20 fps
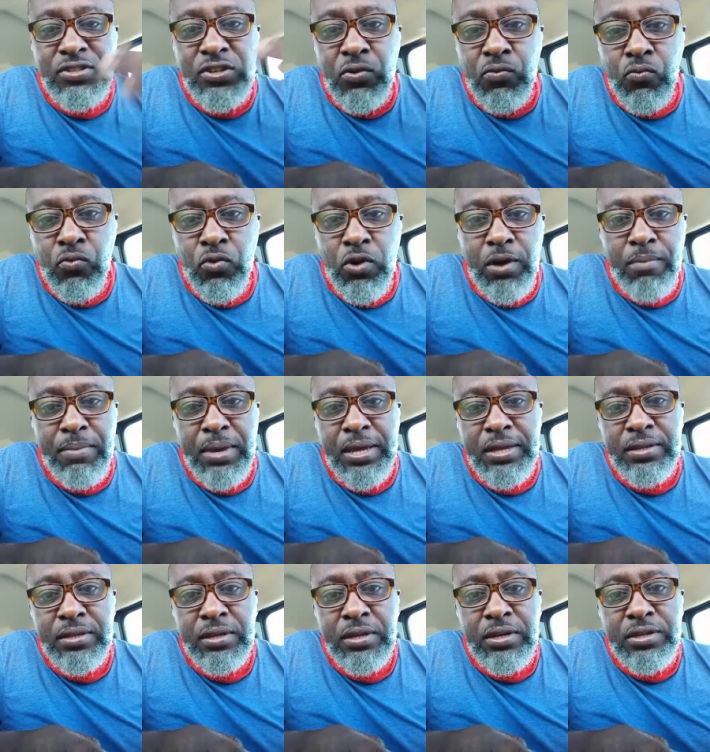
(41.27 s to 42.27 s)
a
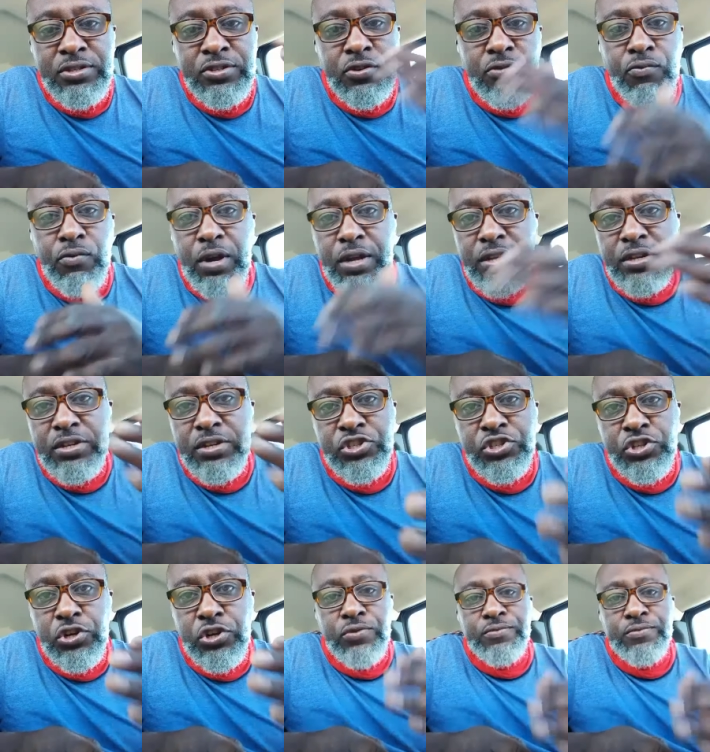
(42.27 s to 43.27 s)
woman to run the
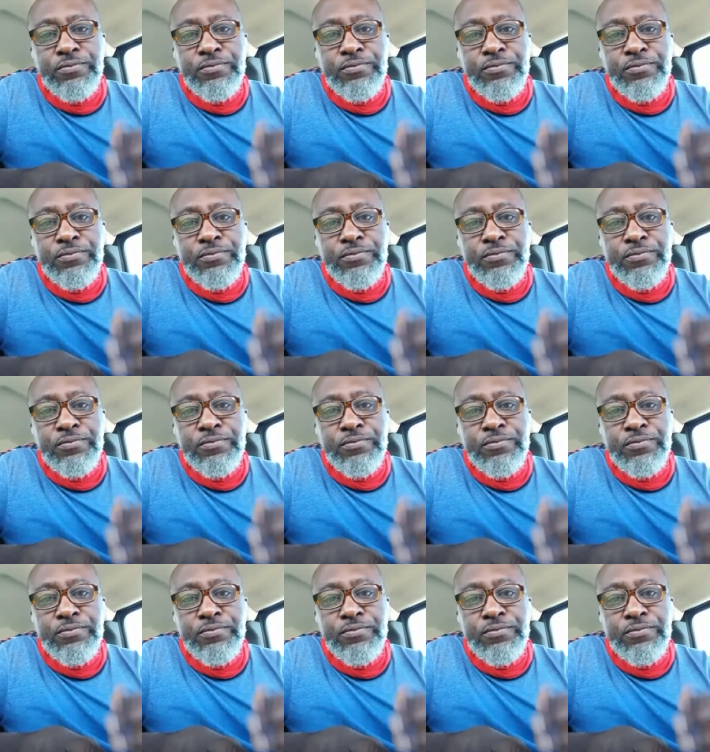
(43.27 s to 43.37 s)
show?